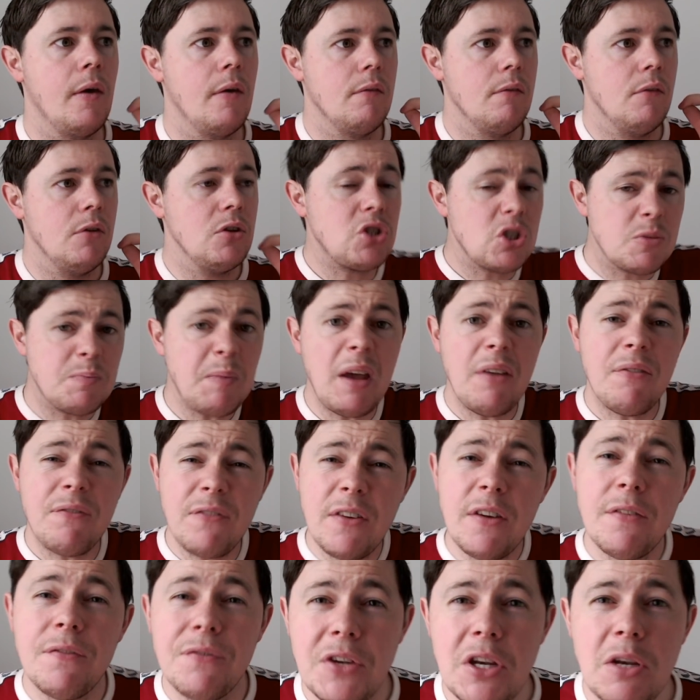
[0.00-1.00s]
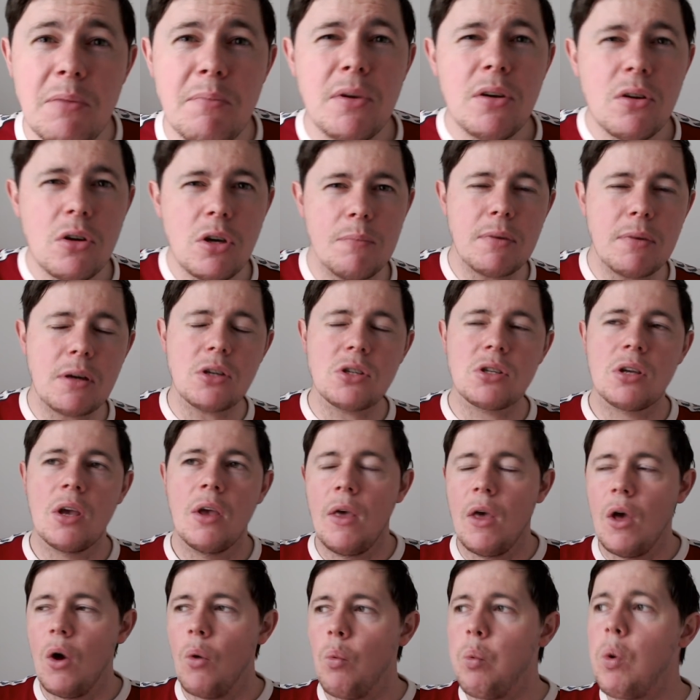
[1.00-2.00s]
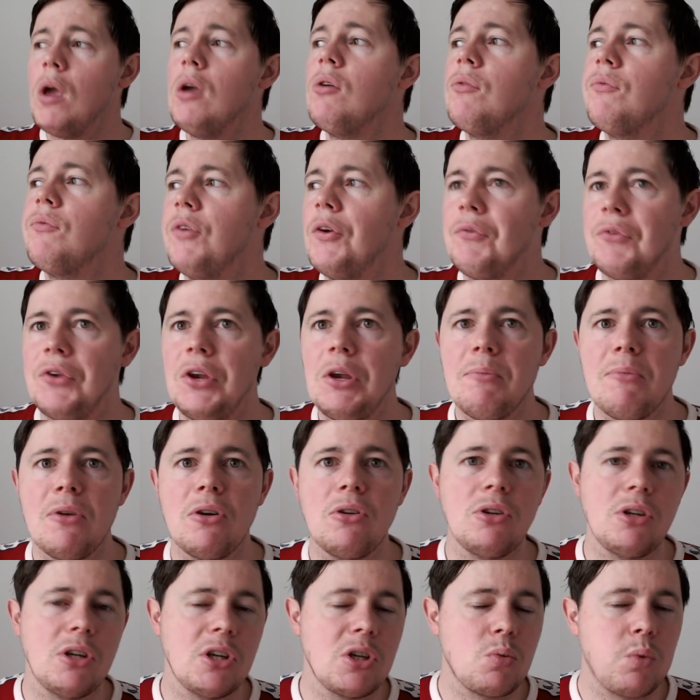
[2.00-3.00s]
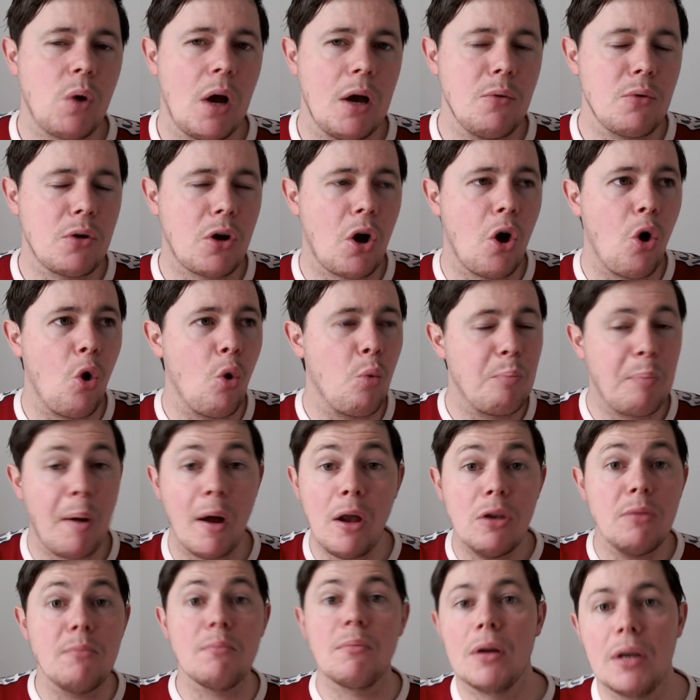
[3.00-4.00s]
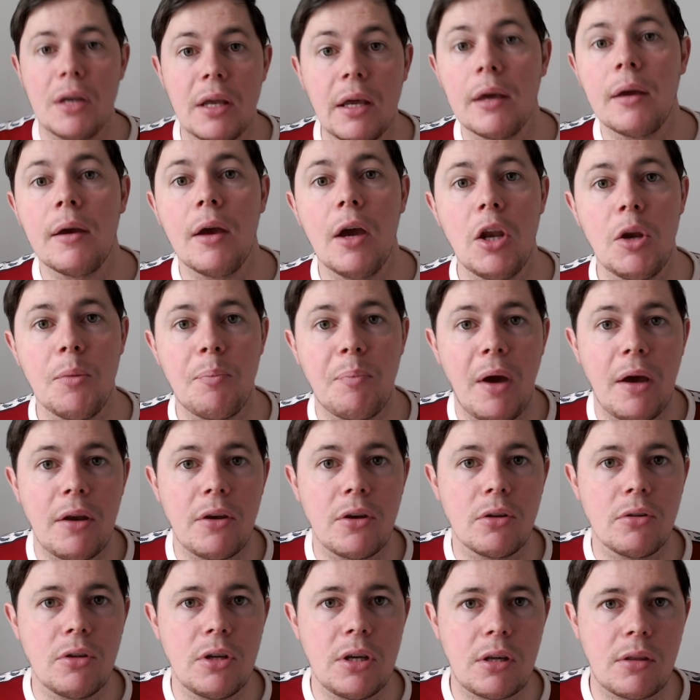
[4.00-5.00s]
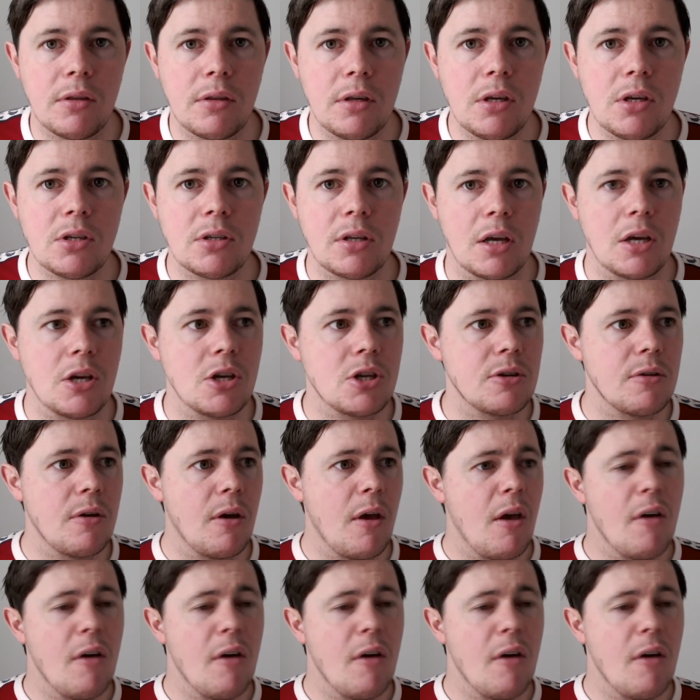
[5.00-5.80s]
and spend 15 million, because while 15 million is what I would call punt money in the Premier League these days,